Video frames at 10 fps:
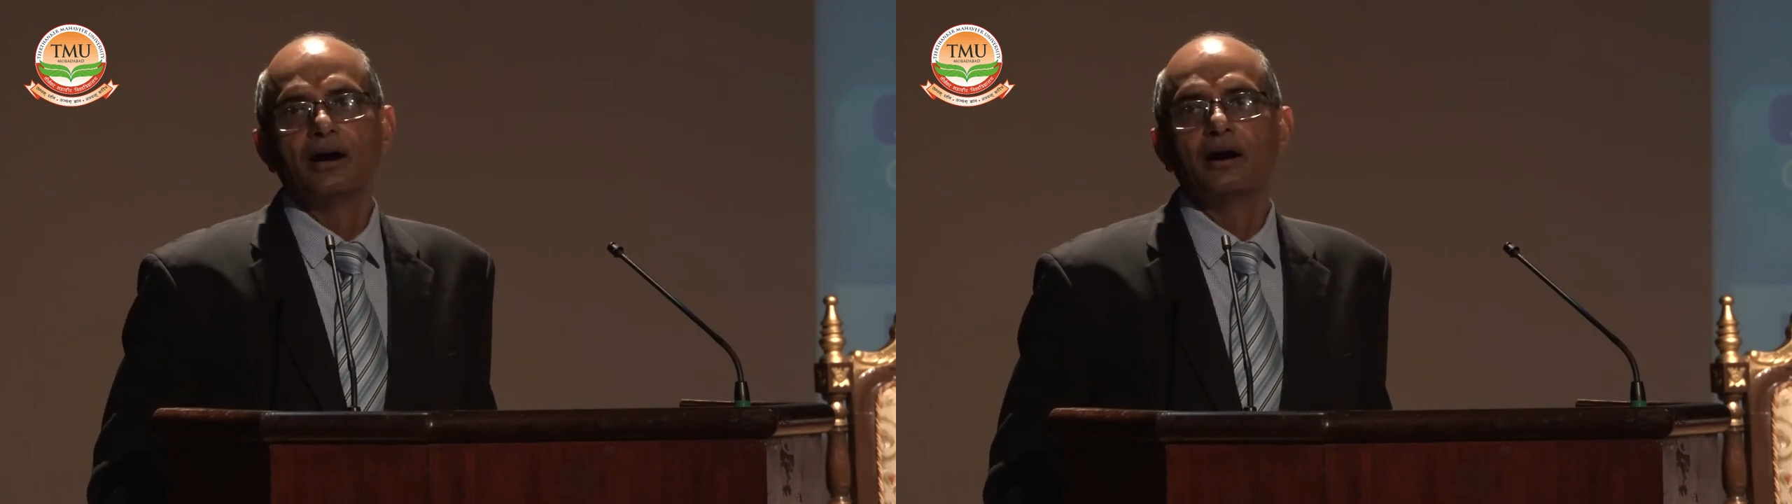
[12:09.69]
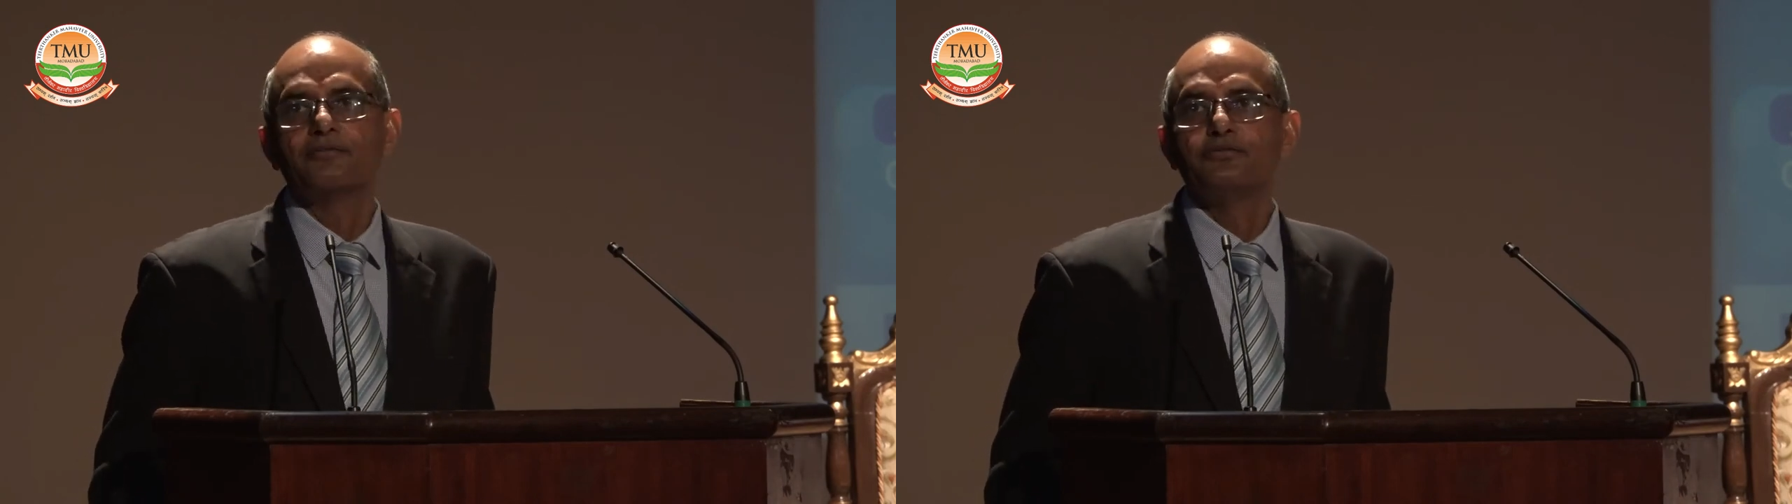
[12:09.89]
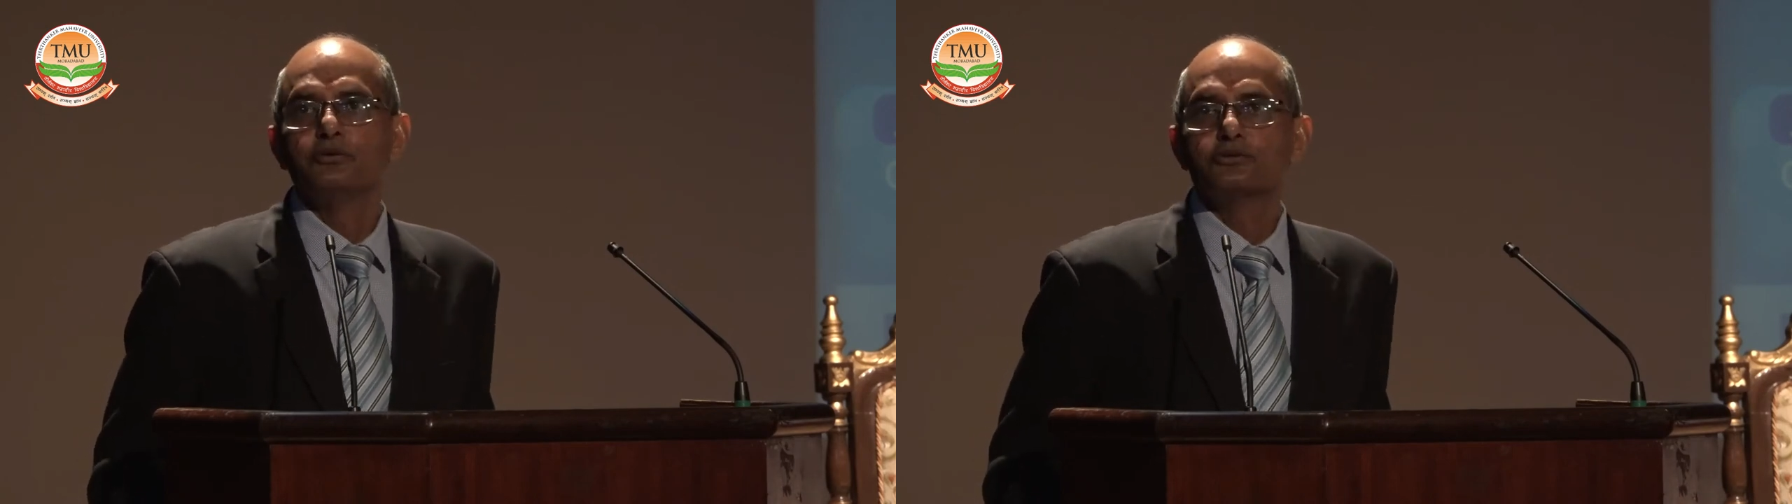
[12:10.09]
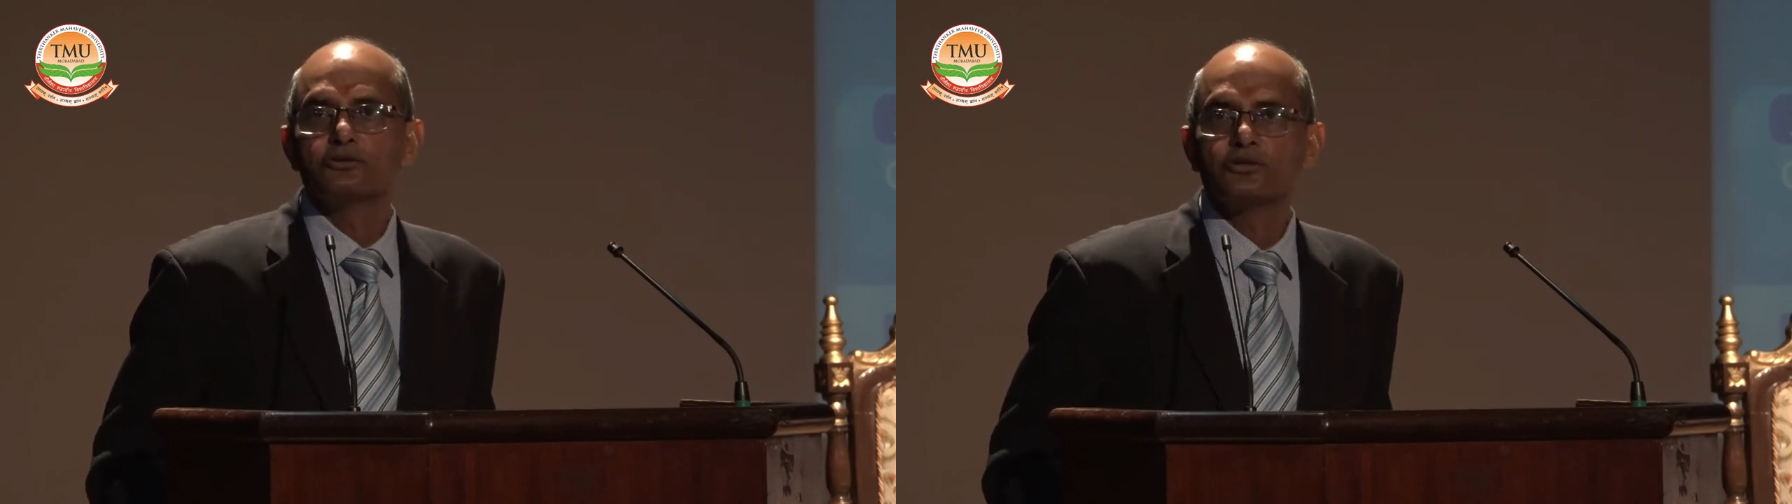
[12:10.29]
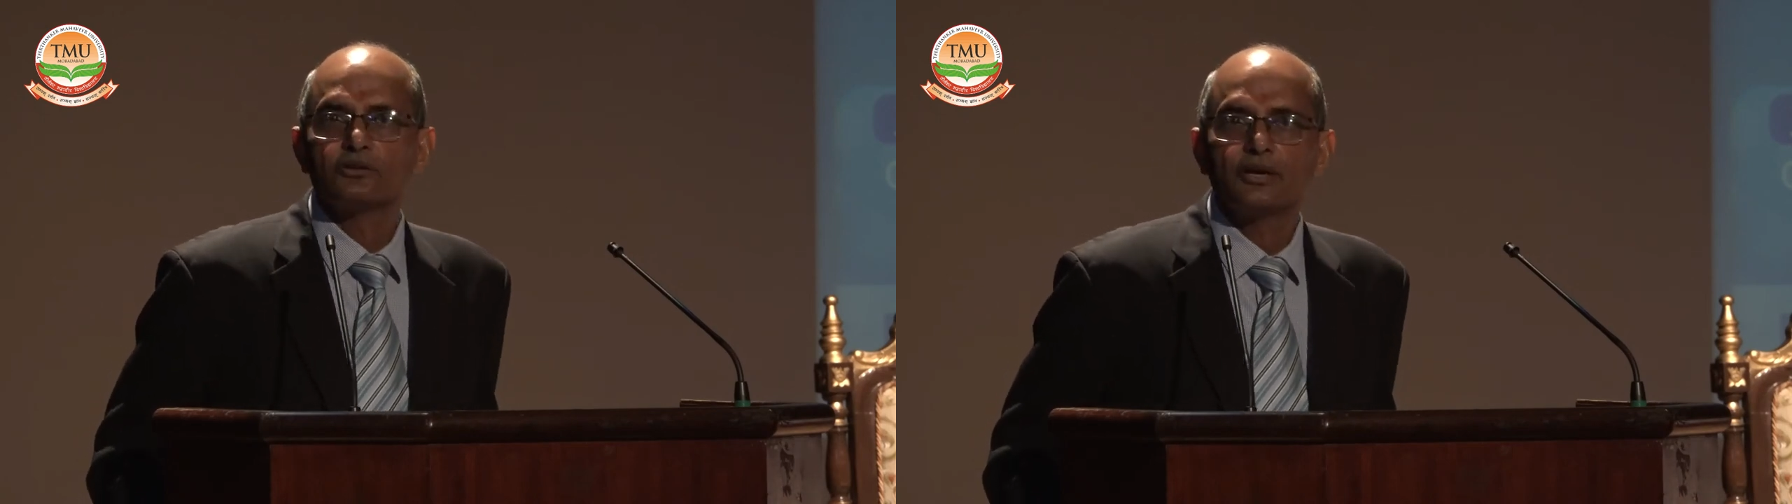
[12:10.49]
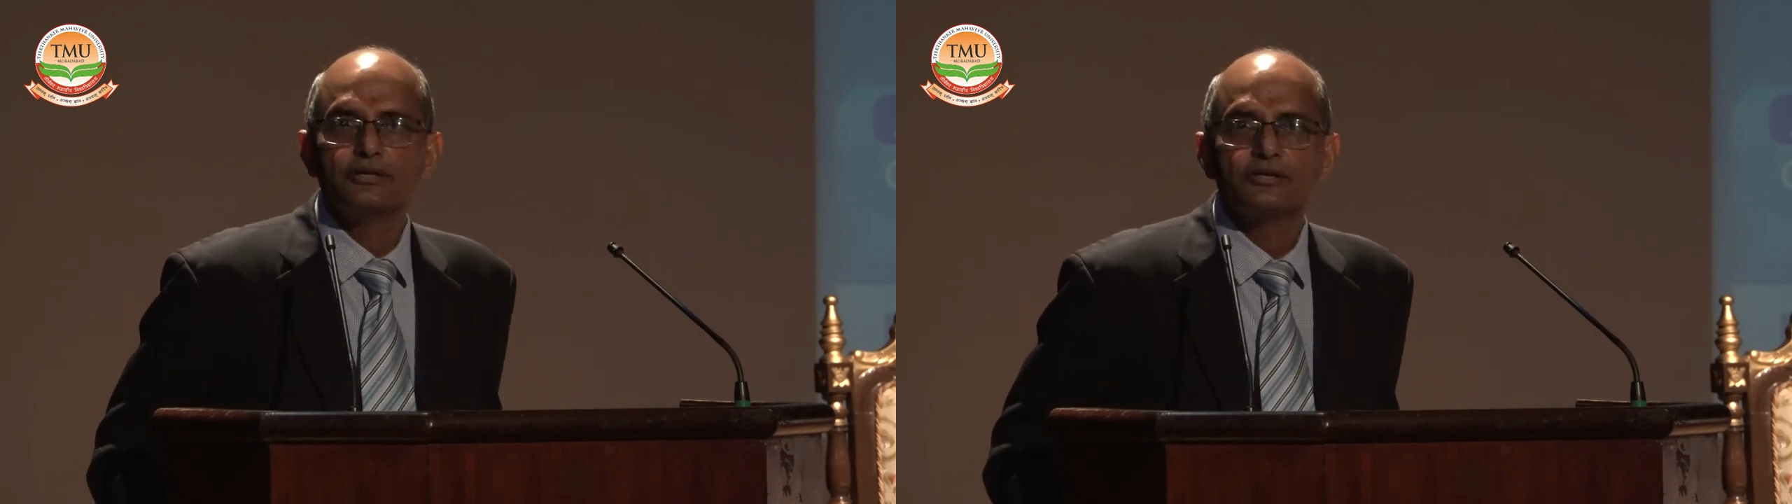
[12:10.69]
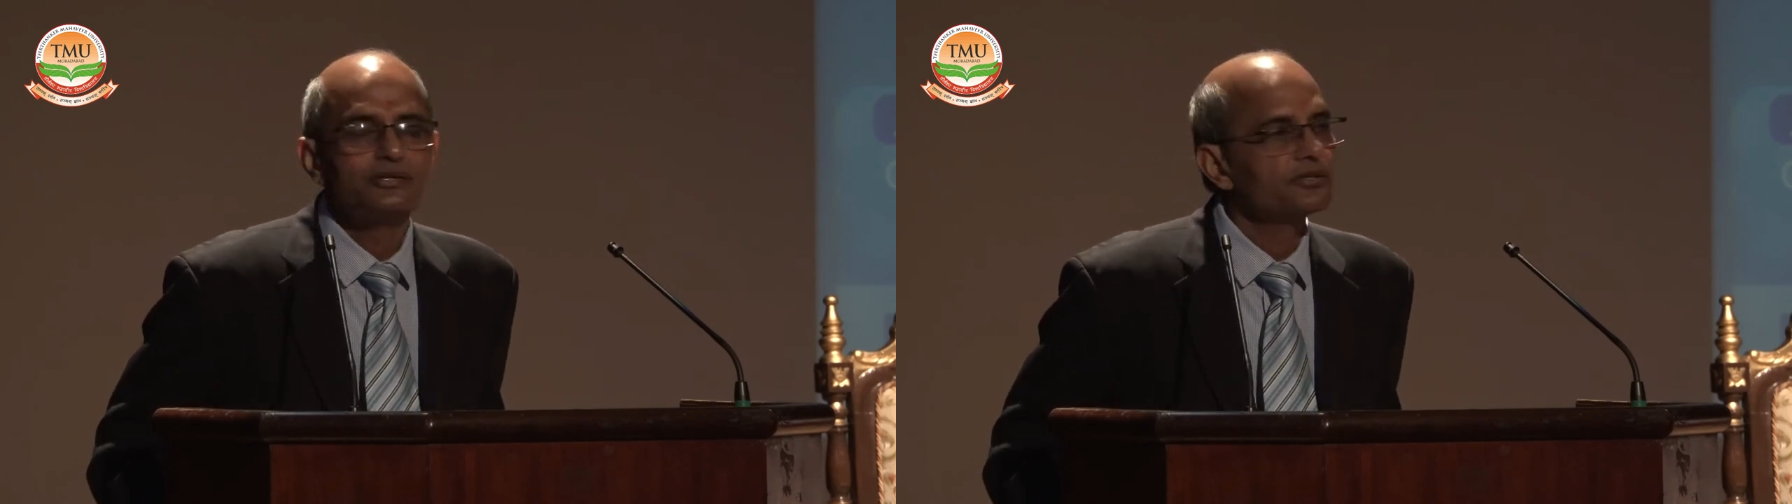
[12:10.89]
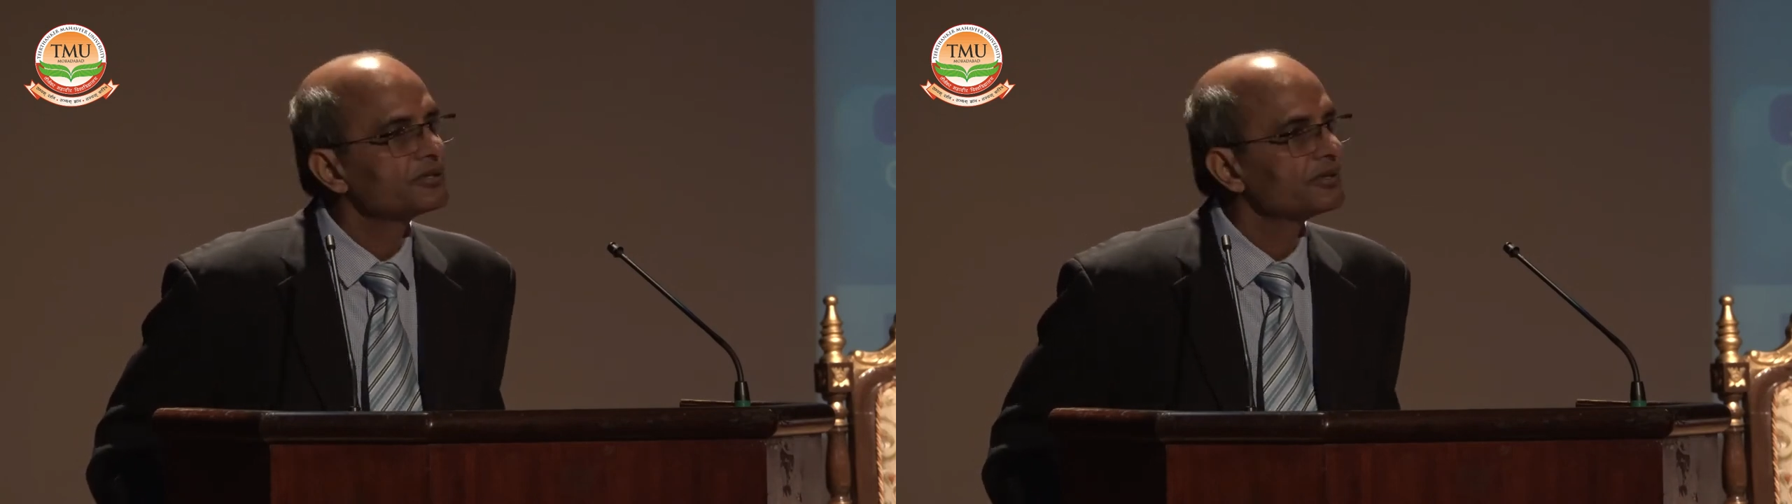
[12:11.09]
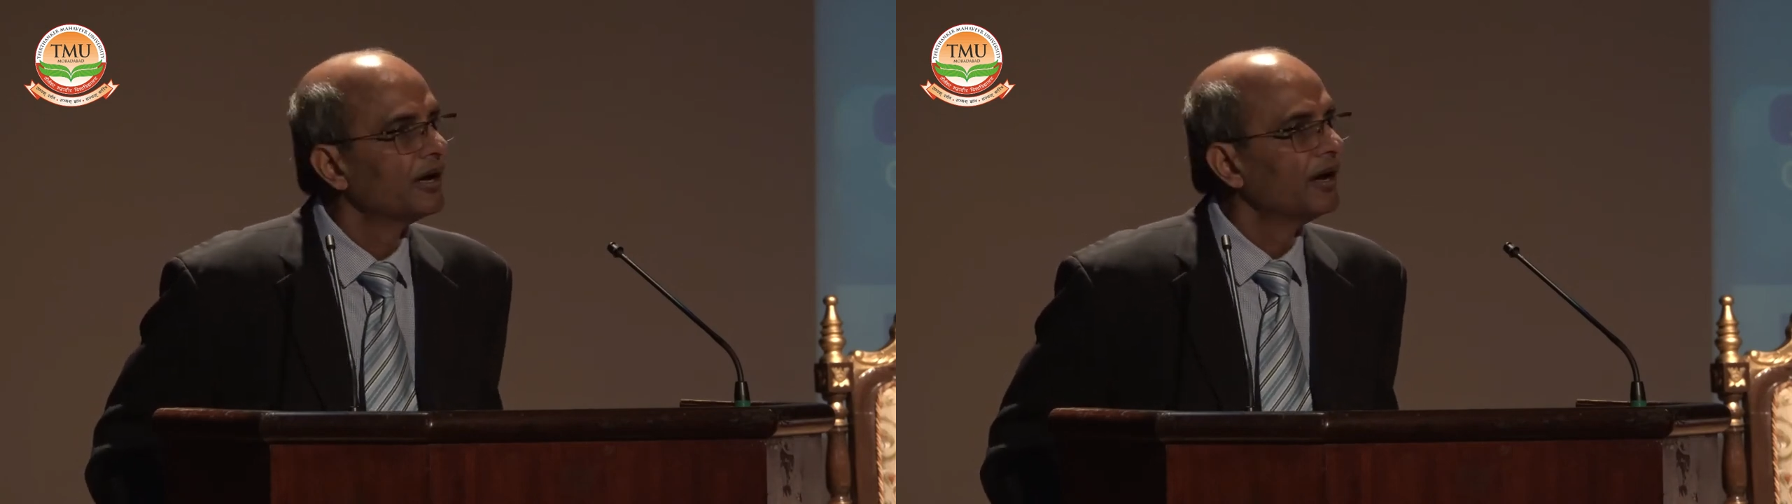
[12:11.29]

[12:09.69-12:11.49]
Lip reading: our future generations.